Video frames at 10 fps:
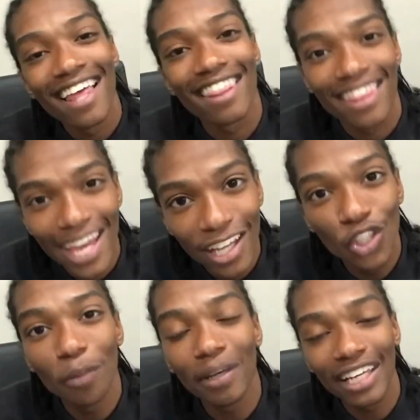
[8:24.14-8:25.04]
then
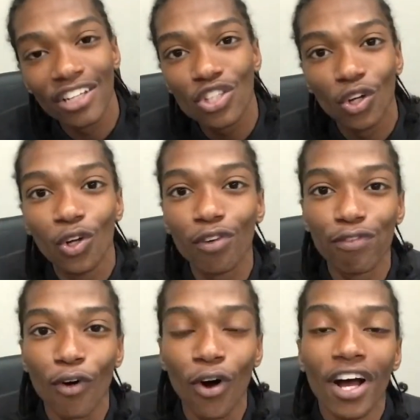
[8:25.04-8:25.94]
you begin to look
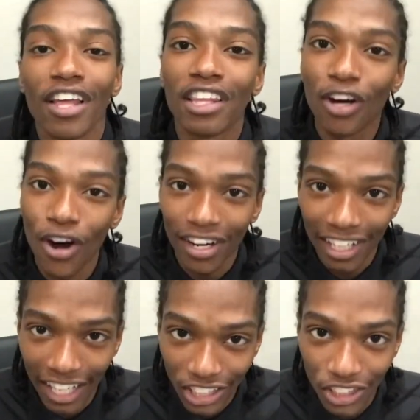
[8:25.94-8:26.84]
for the
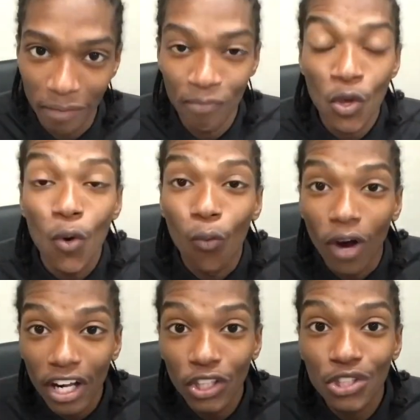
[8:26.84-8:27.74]
correlation.
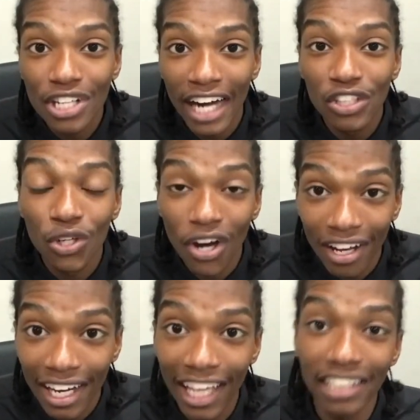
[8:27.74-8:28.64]
What are you trying to
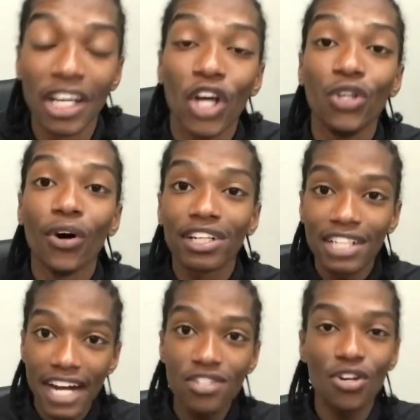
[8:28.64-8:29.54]
correlate? You are
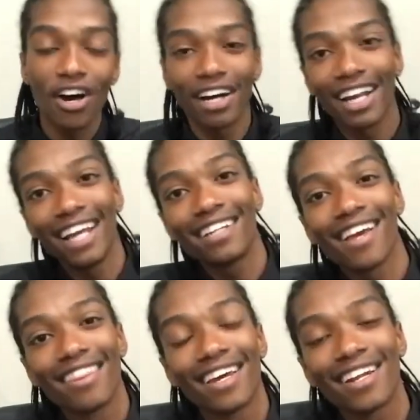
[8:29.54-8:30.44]
trying to correlate
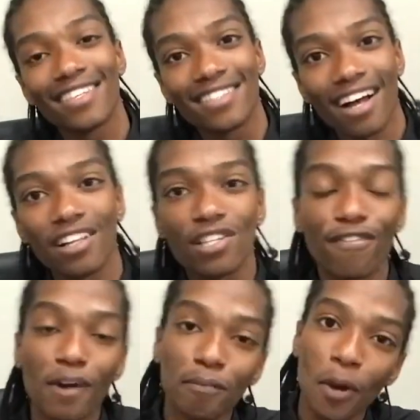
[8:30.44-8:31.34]
the results
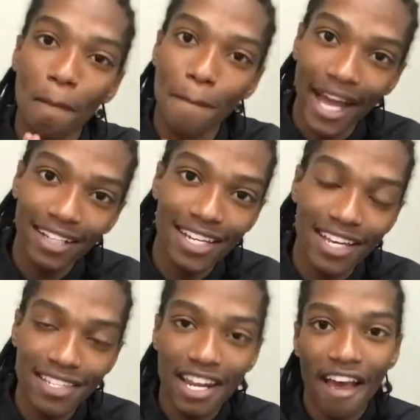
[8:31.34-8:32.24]
from your
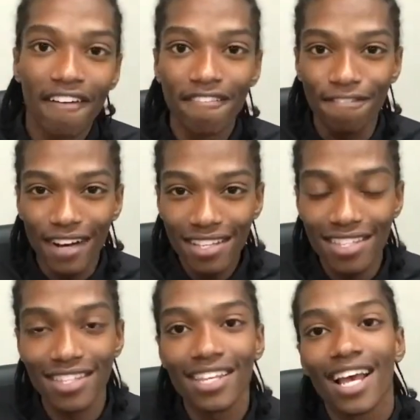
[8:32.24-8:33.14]
backtest
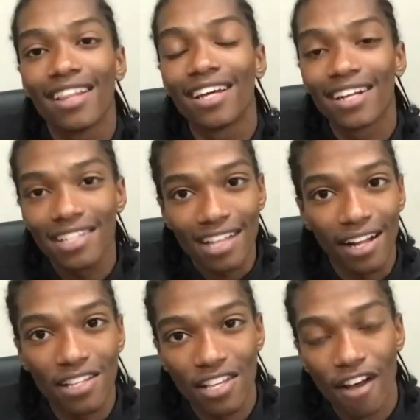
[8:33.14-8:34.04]
versus the
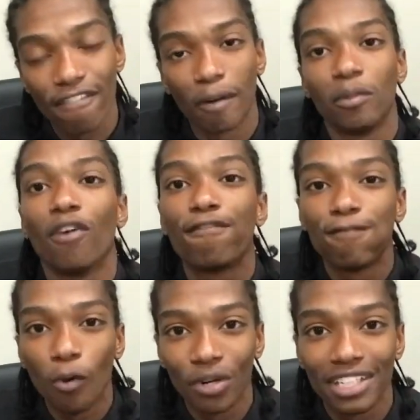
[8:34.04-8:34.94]
results from your
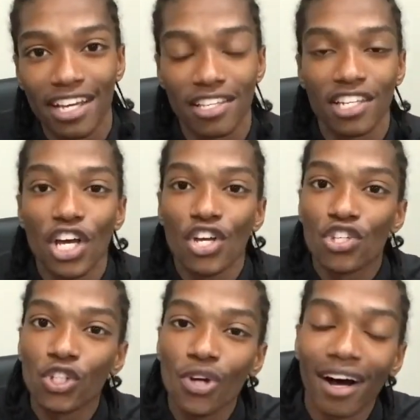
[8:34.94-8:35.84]
forward test.
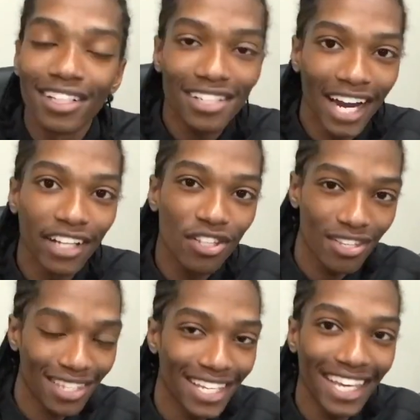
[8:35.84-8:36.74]
So you are trying to
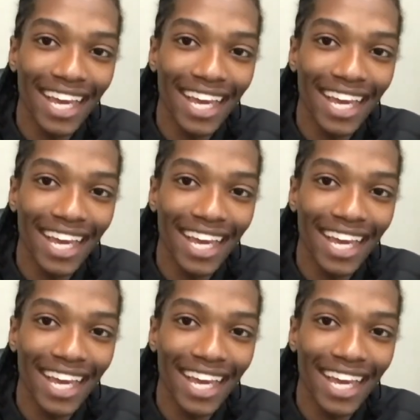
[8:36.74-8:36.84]
see,